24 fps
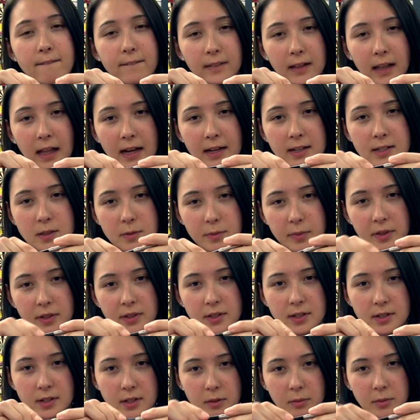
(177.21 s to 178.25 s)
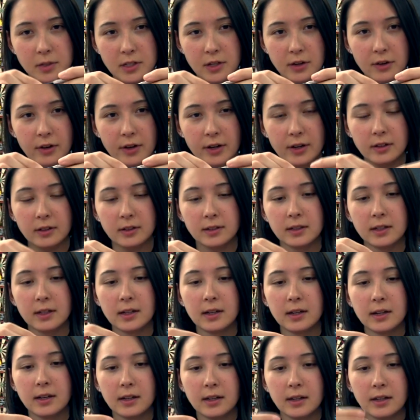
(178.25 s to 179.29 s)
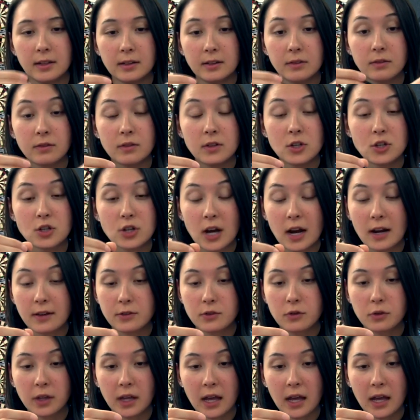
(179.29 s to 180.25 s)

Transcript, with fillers: flex built into the material. And these shafts